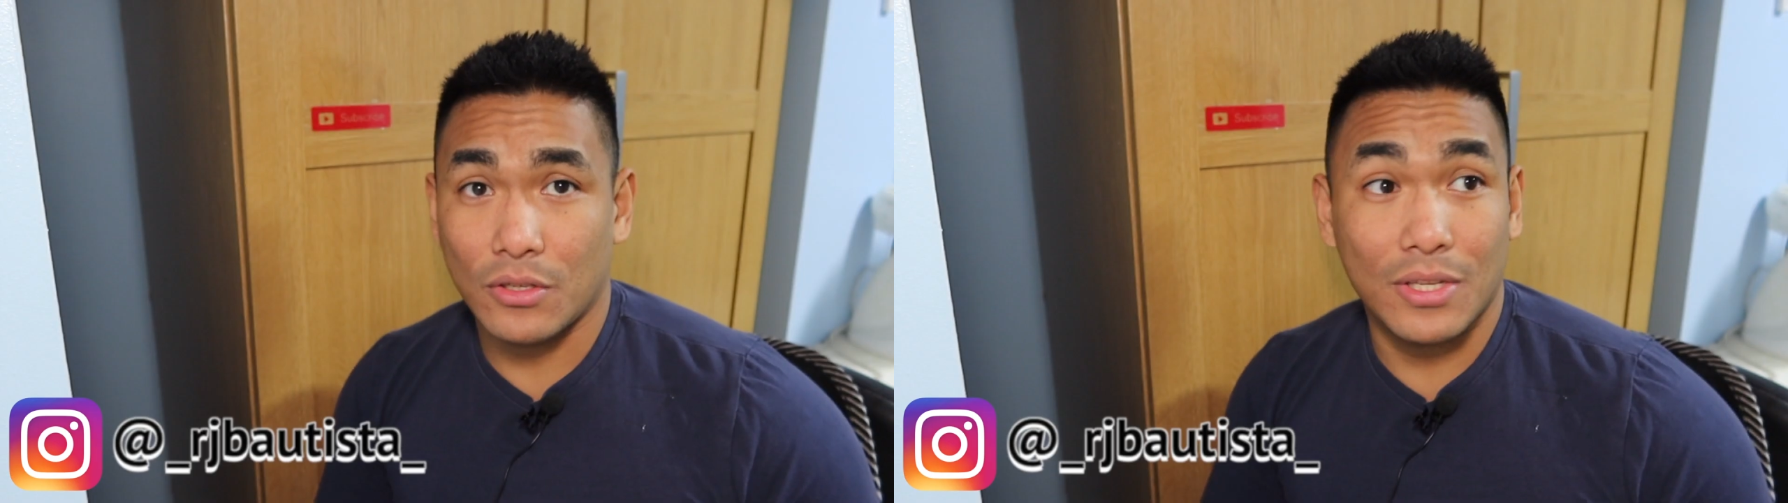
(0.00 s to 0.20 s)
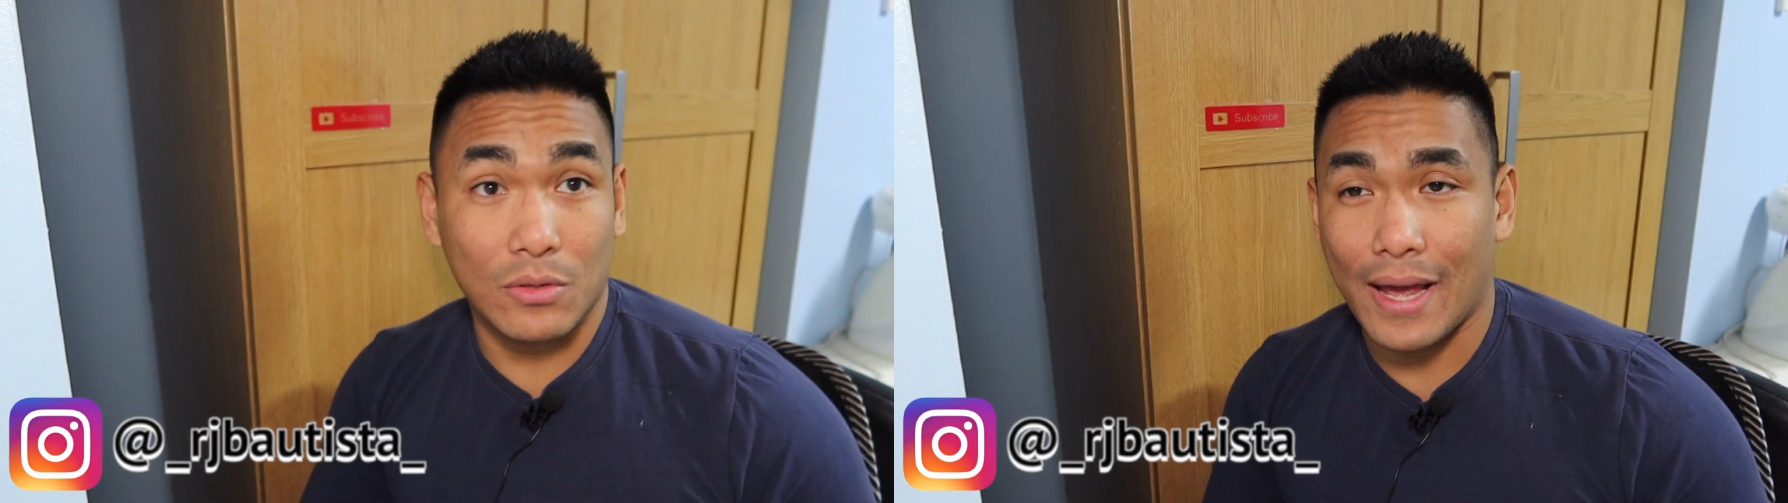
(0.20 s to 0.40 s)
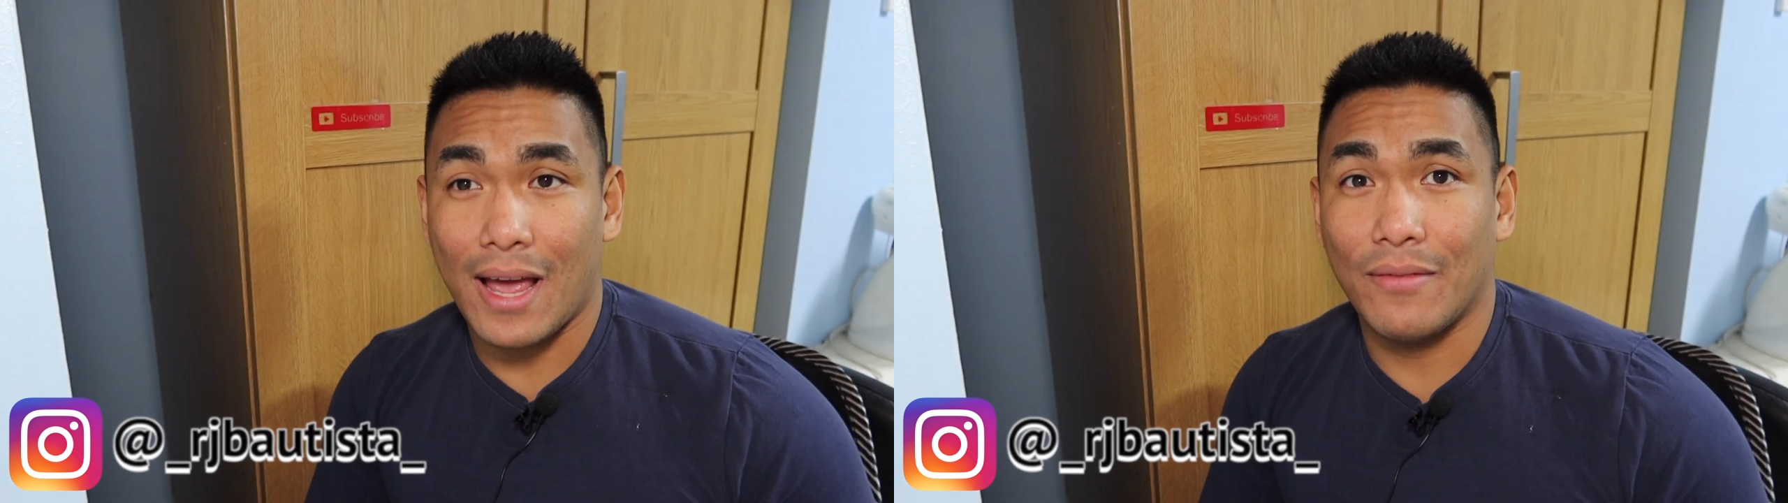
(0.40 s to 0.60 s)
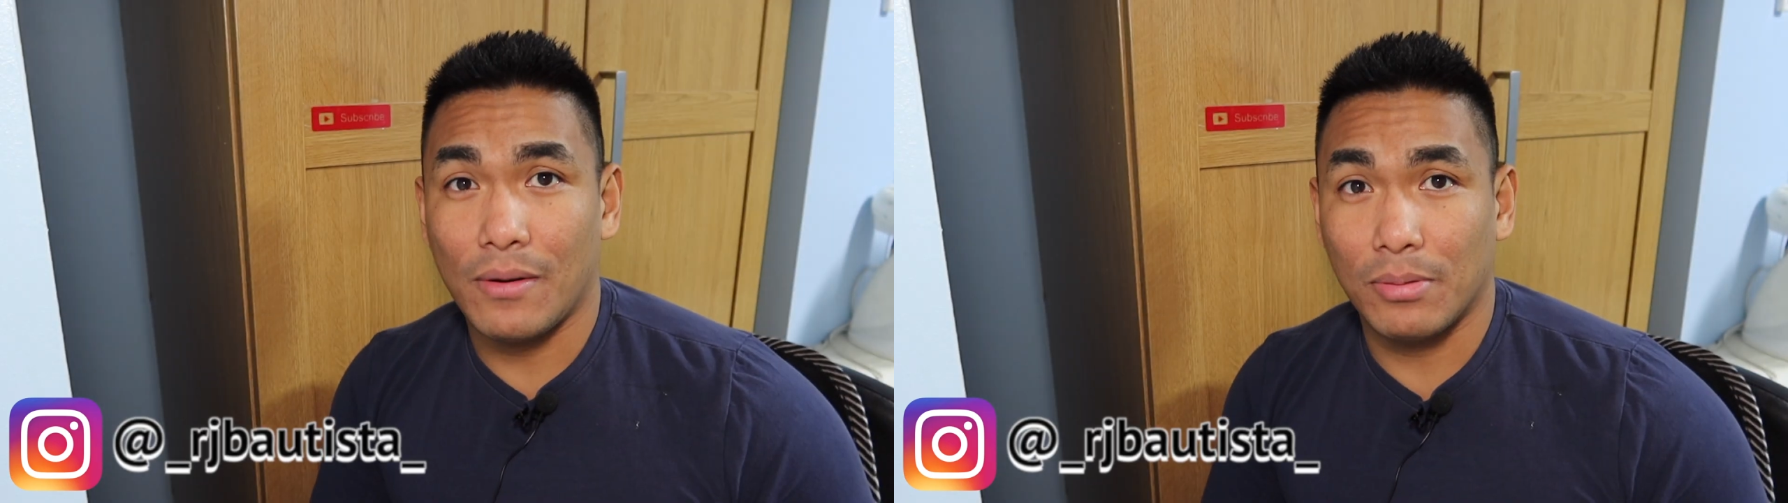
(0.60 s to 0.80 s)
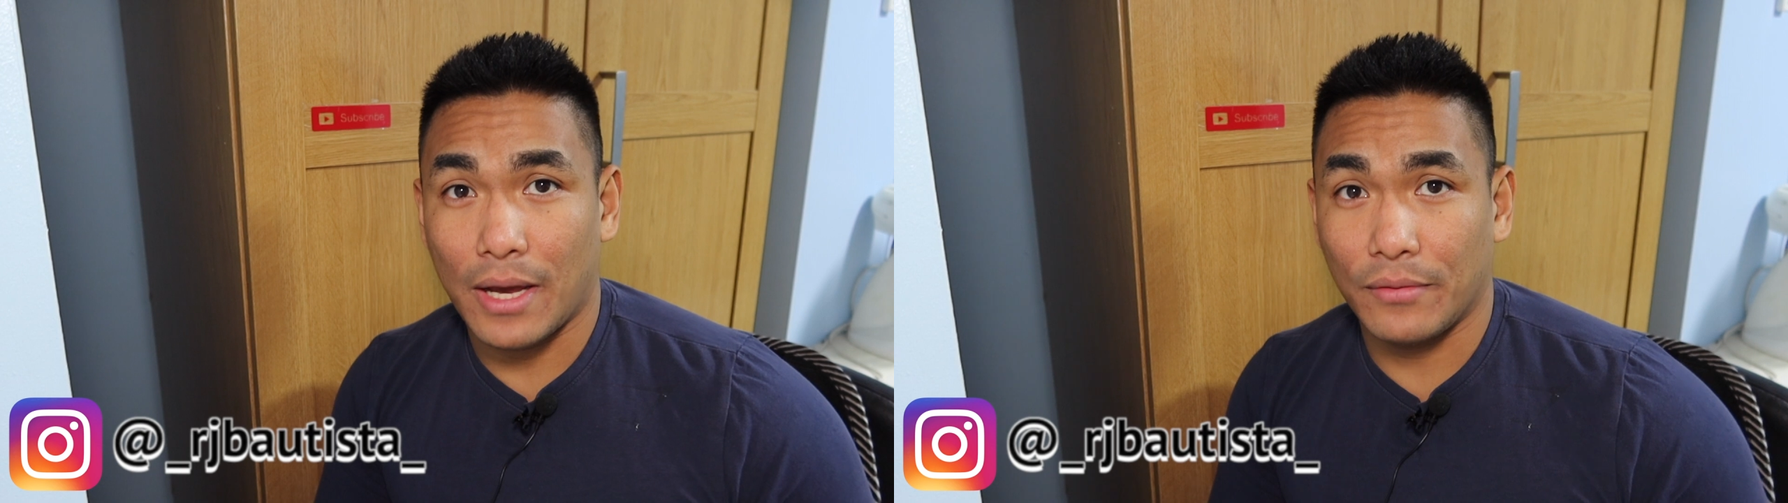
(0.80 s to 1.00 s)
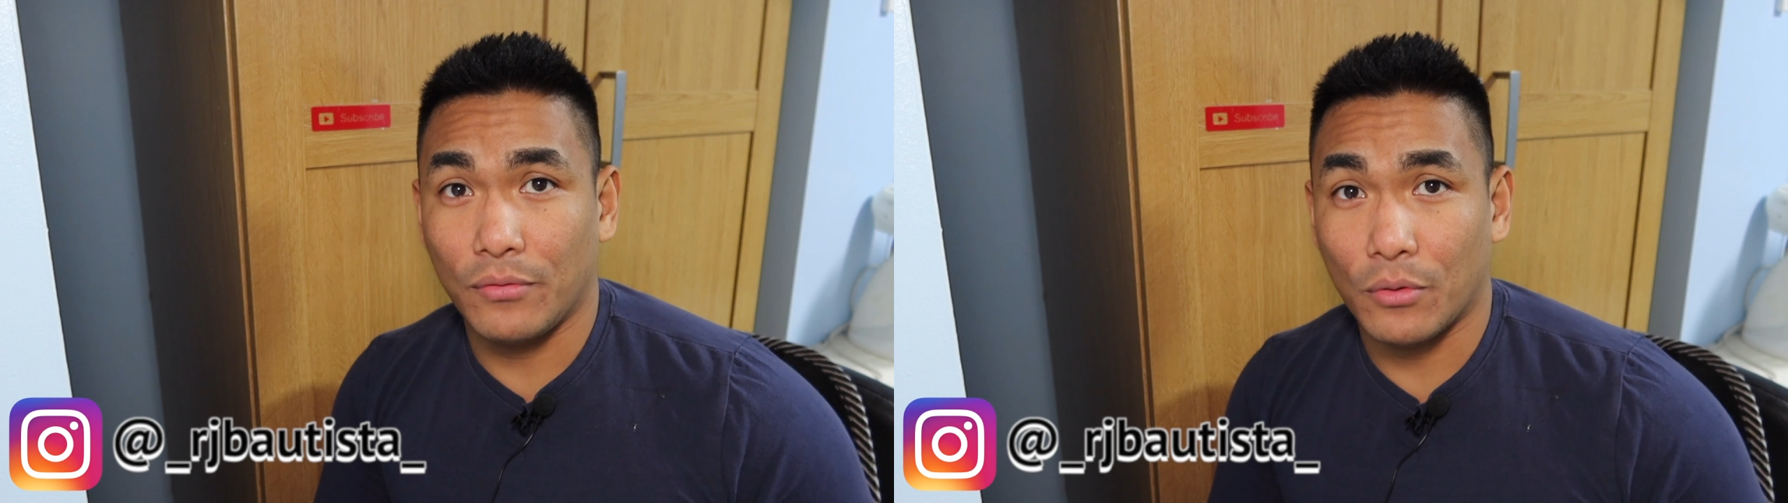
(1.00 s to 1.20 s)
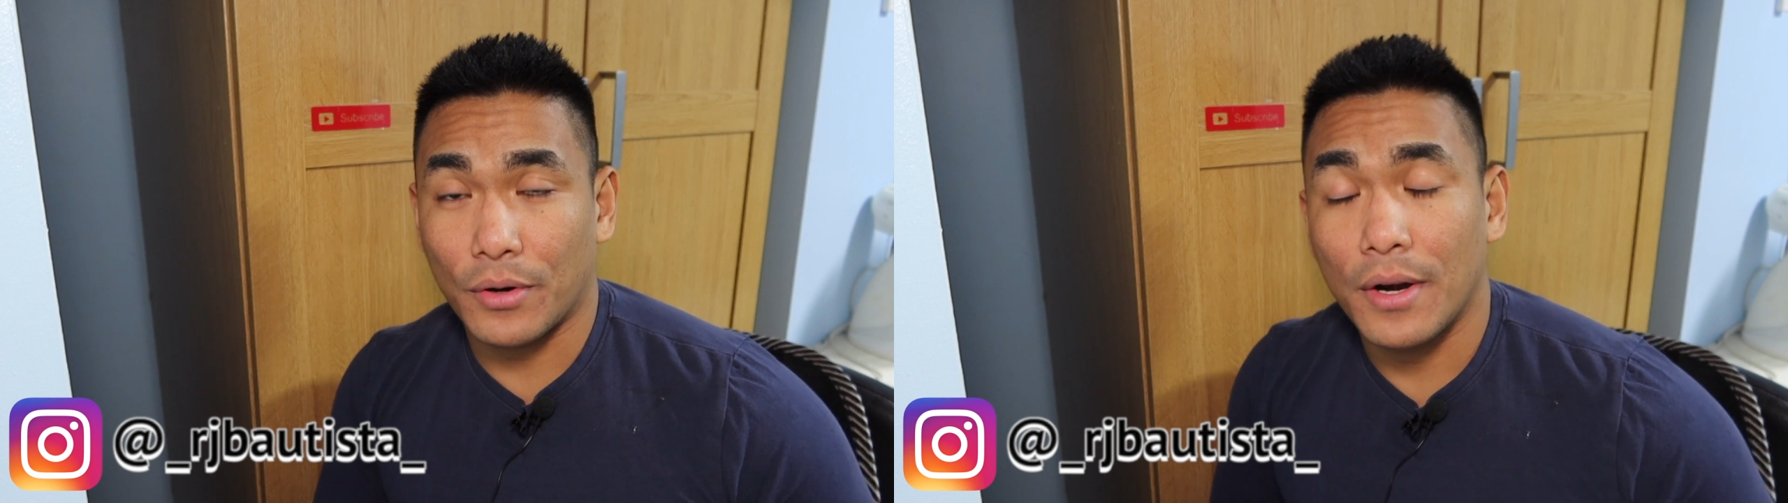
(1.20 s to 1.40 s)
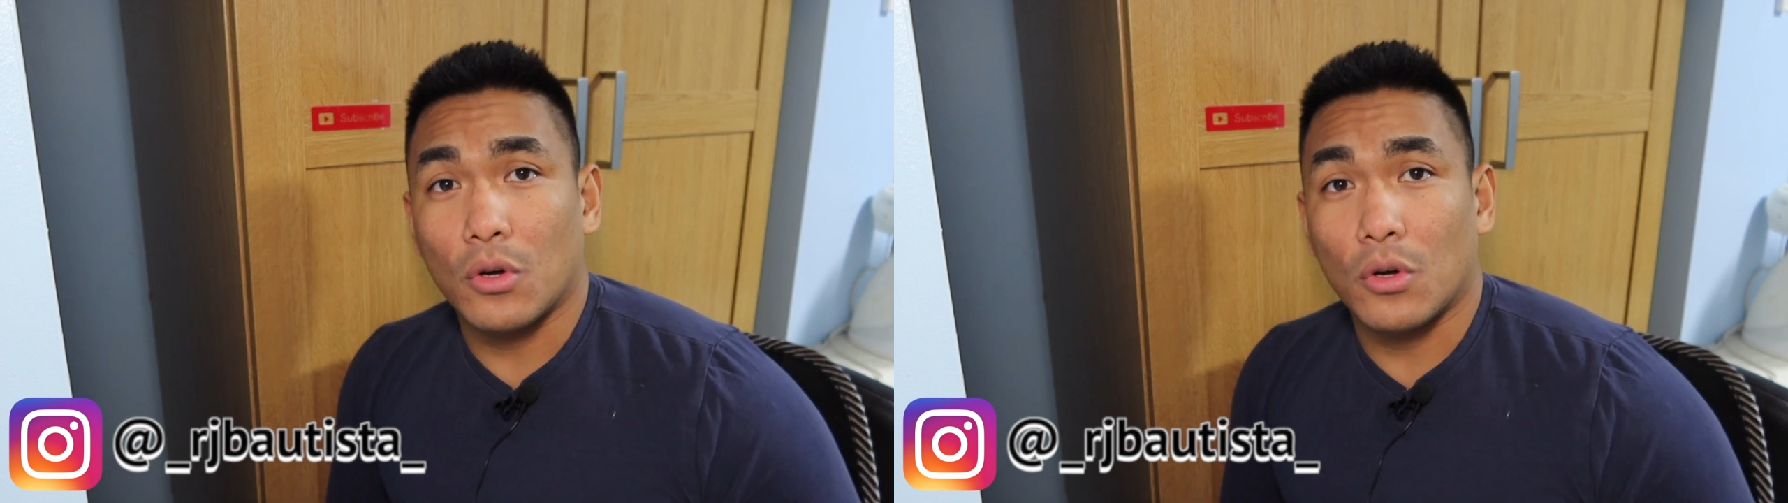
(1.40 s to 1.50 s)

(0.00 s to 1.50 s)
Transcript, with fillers: so that's I have applied for.